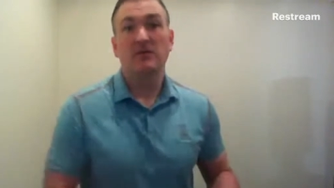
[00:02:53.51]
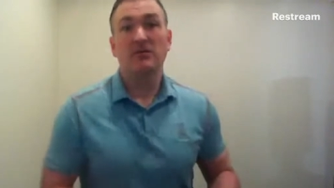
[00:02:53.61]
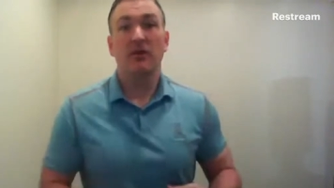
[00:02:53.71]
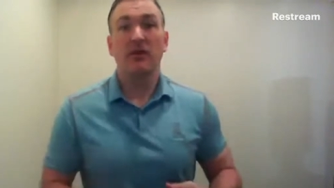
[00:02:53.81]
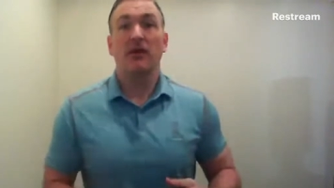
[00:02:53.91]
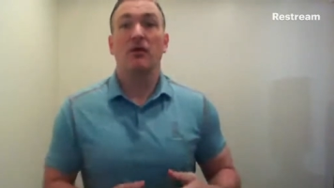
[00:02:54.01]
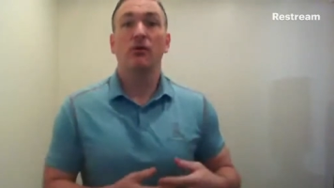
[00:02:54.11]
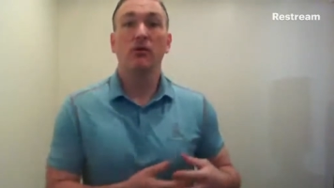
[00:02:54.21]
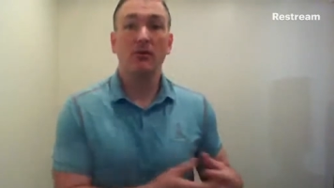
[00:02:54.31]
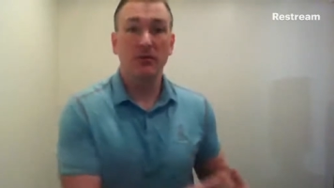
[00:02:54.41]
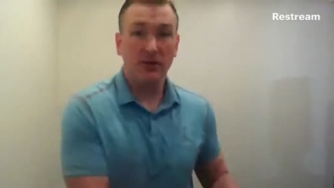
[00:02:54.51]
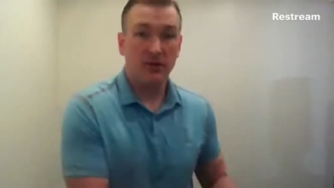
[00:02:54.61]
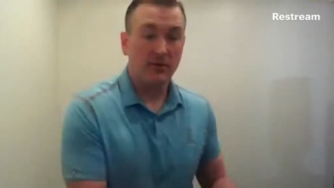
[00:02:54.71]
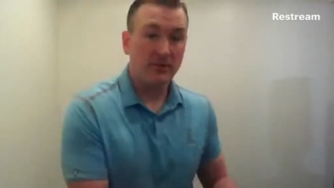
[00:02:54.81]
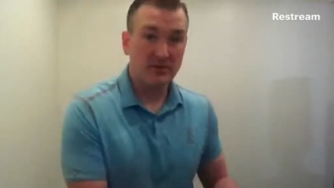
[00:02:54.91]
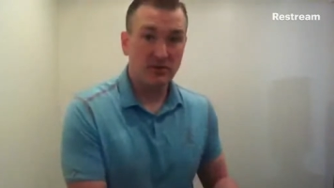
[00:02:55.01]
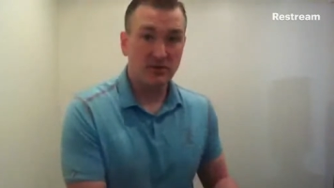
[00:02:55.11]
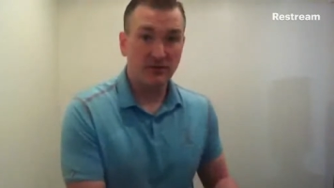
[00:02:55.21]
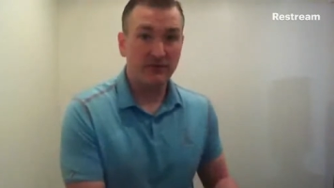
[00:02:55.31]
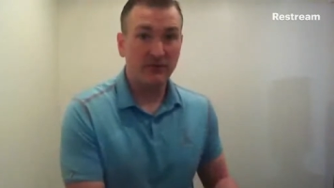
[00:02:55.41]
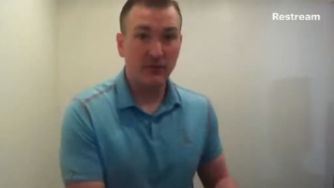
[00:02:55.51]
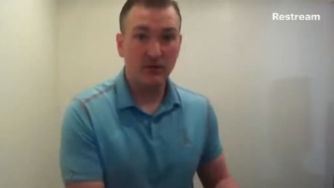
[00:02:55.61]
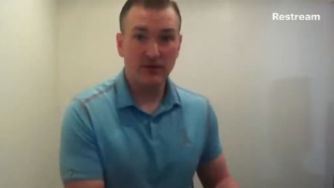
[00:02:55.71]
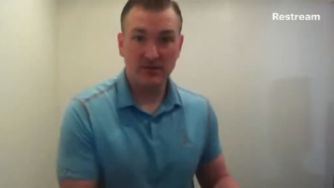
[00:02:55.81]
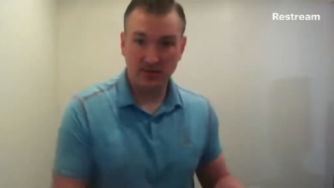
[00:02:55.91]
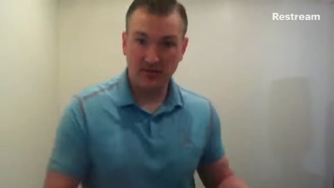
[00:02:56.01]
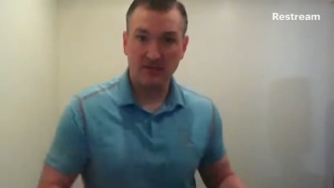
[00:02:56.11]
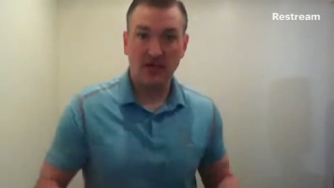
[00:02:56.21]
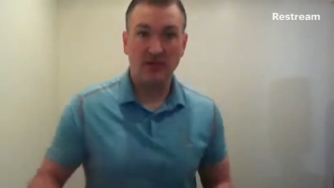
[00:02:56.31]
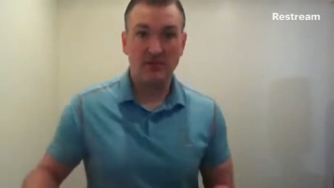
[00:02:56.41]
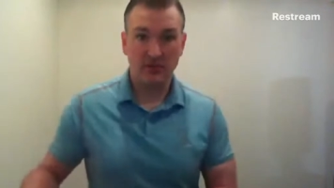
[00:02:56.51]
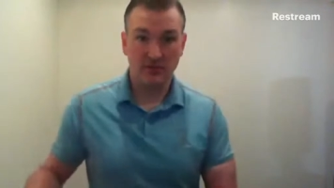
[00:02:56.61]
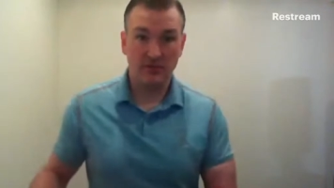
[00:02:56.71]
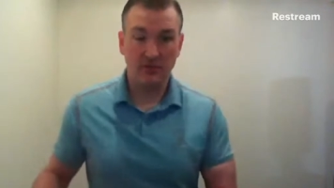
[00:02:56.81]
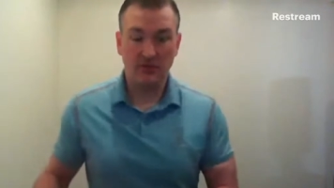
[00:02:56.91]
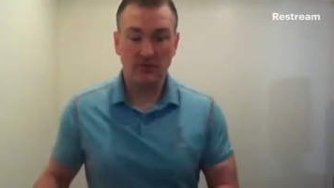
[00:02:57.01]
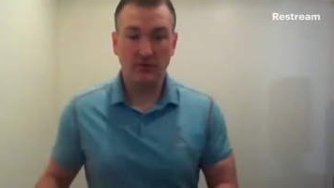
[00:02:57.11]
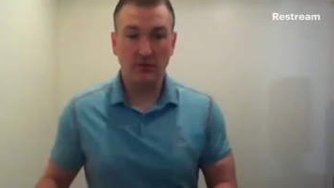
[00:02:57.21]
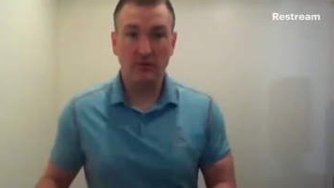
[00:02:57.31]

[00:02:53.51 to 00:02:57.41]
So where I hold a position for 60 seconds or